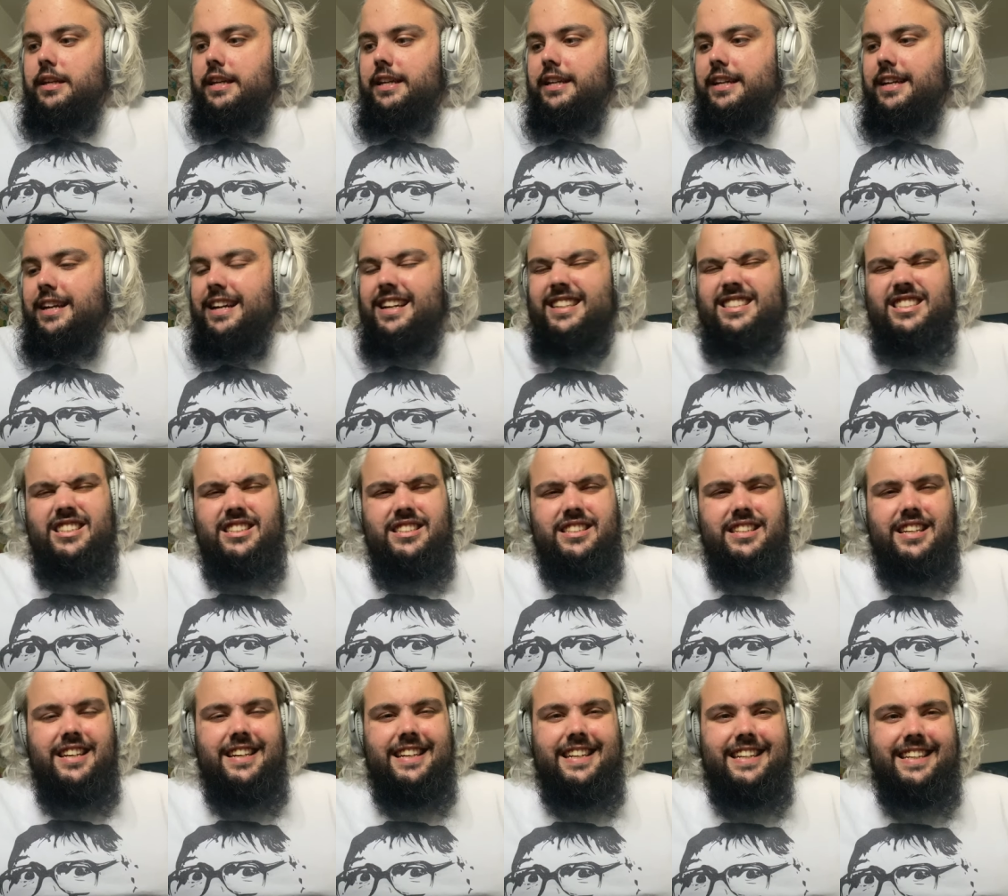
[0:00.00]
yeah it's
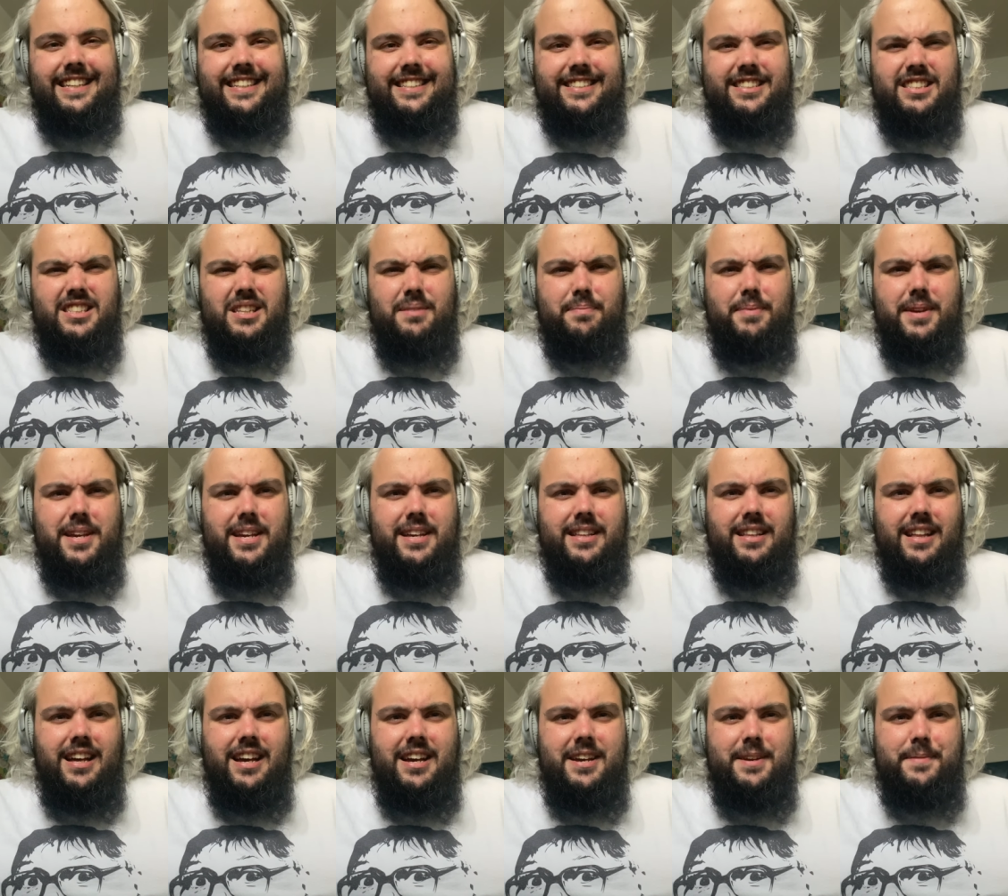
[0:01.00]
just it's just a bit
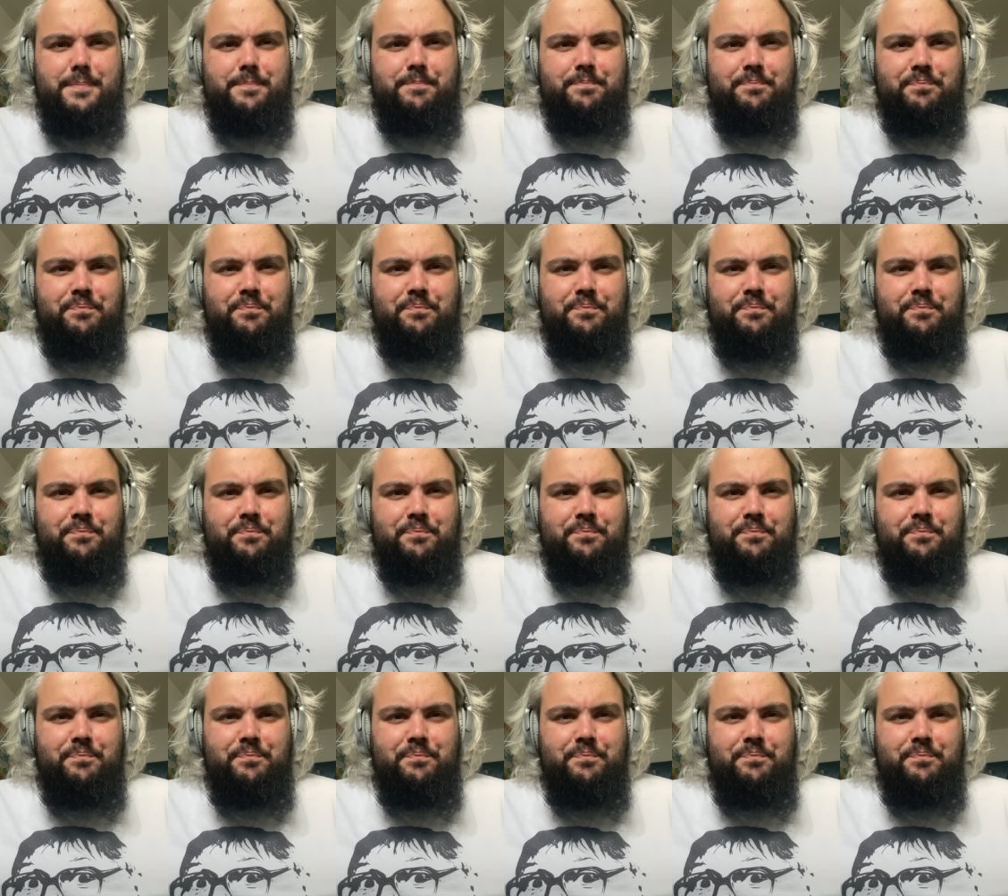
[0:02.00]
like